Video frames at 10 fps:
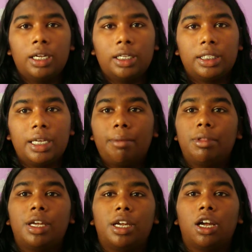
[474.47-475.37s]
same
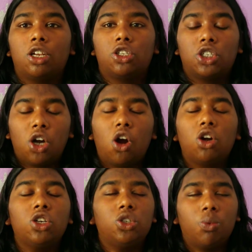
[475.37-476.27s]
thing,
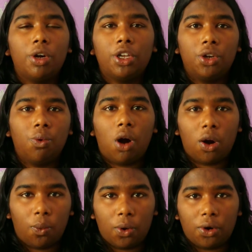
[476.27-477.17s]
charge what you
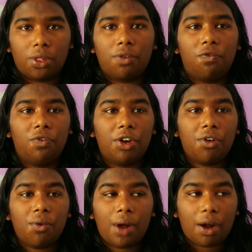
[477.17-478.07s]
are worth,
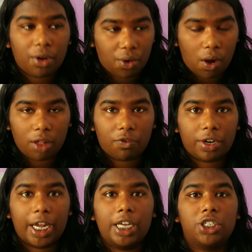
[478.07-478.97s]
figure out your
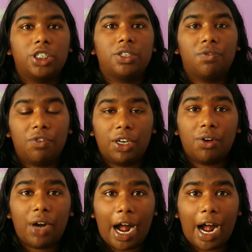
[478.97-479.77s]
qualifications, figure